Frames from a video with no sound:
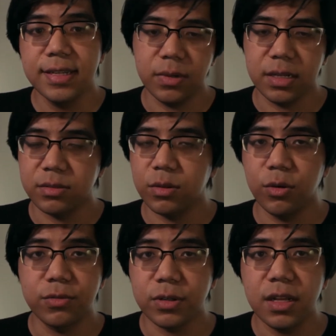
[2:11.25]
But
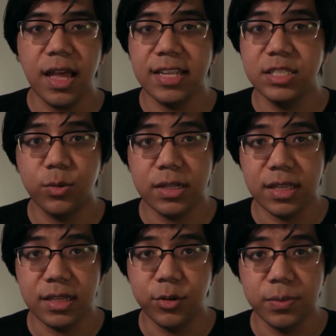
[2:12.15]
overall, I just want to
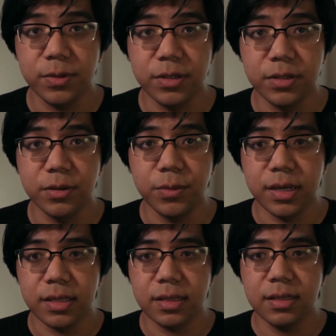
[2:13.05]
equip you
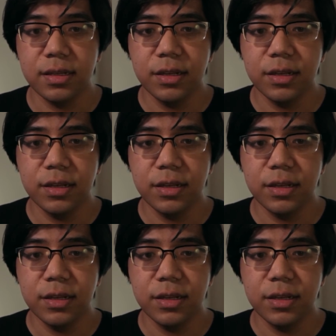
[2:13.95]
with